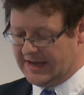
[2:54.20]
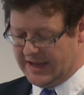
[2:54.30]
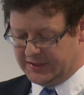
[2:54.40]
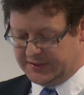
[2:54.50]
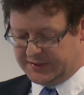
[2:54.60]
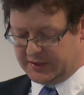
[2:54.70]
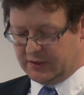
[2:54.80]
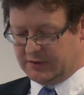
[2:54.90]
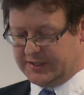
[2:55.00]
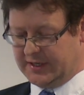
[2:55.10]
energy
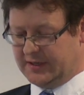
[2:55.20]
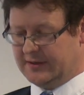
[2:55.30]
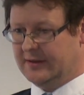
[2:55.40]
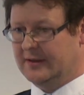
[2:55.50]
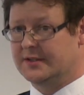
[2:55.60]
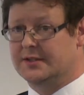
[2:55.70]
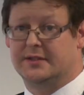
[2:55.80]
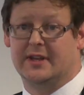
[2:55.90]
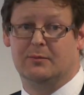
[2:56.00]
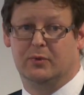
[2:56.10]
security,
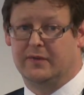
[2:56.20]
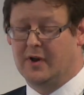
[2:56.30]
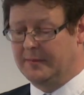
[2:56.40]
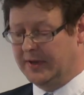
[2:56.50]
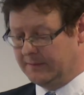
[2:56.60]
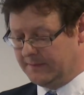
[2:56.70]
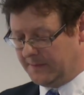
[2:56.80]
sustainable farming,